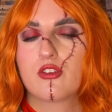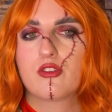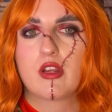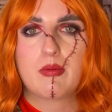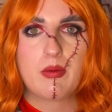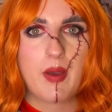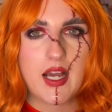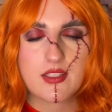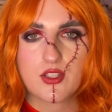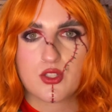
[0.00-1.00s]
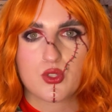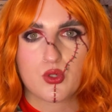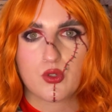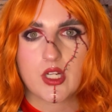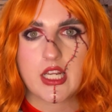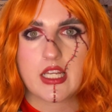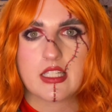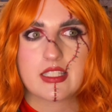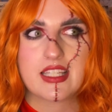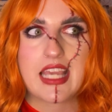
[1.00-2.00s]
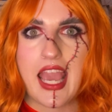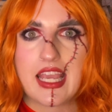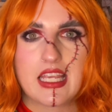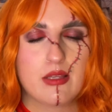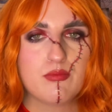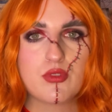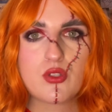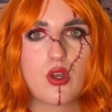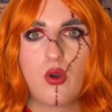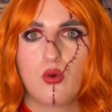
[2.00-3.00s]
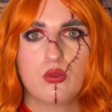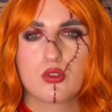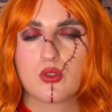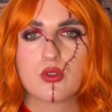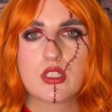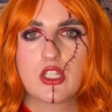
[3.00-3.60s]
creepypasta stories, games, all sorts.